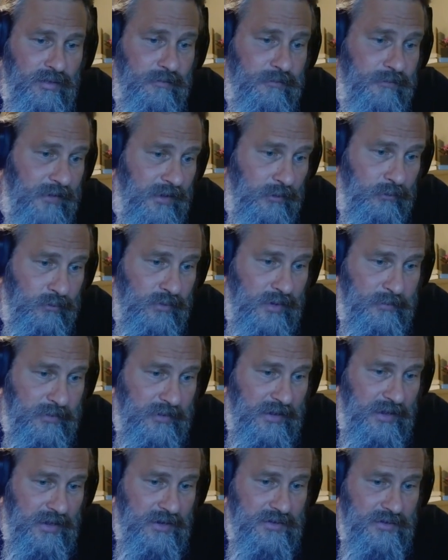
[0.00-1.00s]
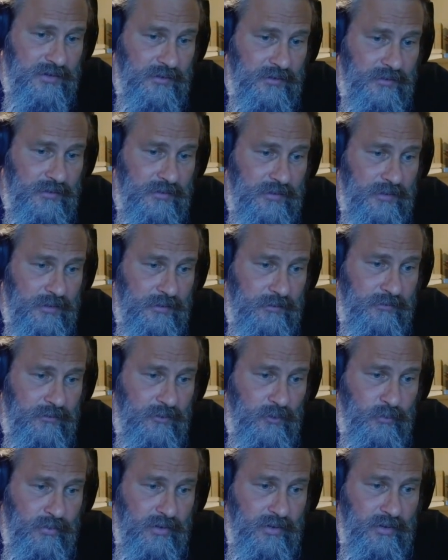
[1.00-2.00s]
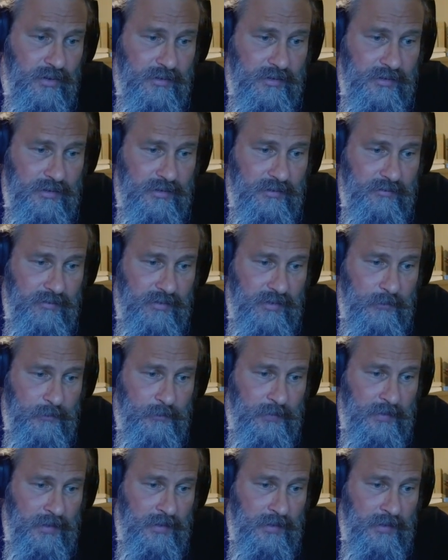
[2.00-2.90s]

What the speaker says: the failed replications of superconductivity.